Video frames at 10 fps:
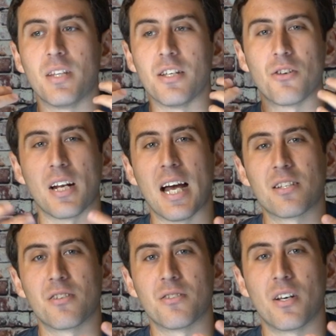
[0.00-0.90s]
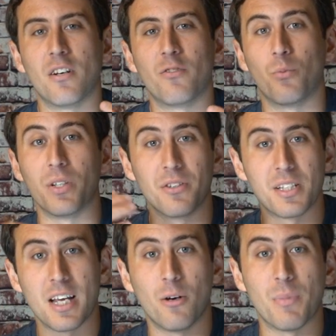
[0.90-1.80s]
that you can ask yourself, will
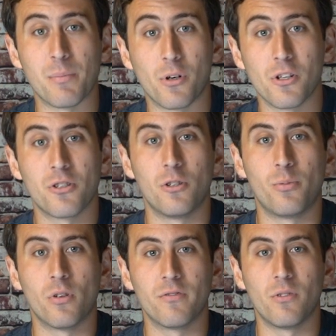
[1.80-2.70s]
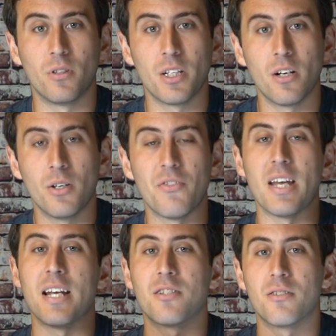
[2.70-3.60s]
this help my personal portfolio? And the
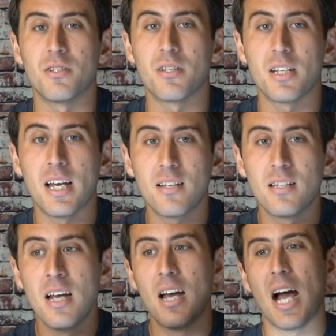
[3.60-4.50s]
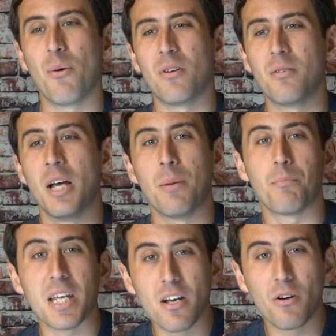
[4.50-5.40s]
answer is yes. I would
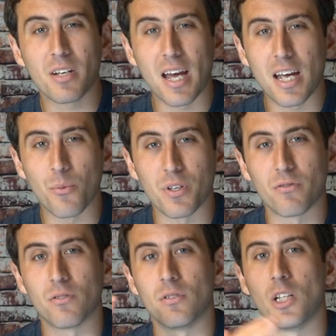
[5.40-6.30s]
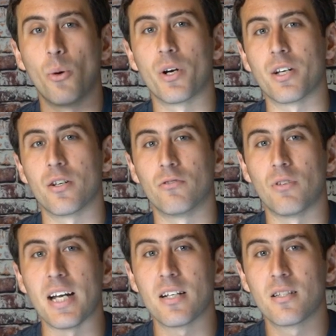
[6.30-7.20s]
be okay with lowering your
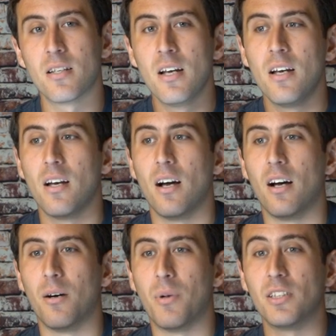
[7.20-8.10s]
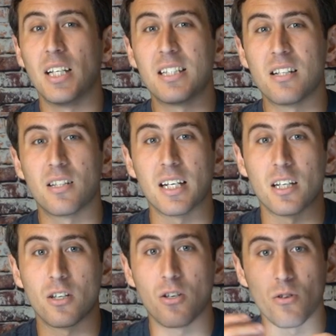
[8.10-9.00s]
rates. Unless it's like a
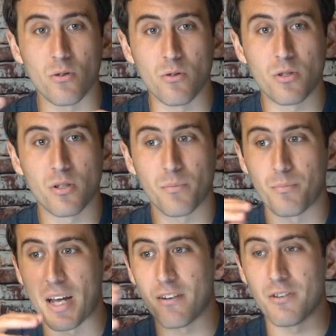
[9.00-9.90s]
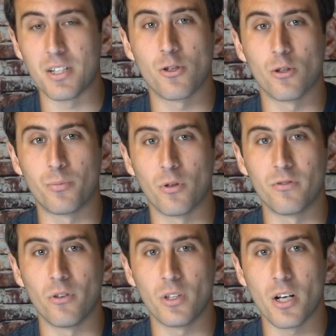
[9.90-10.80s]
huge benefit to your
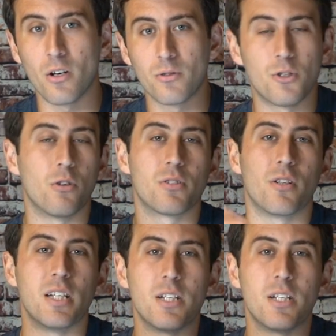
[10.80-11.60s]
portfolio, don't turn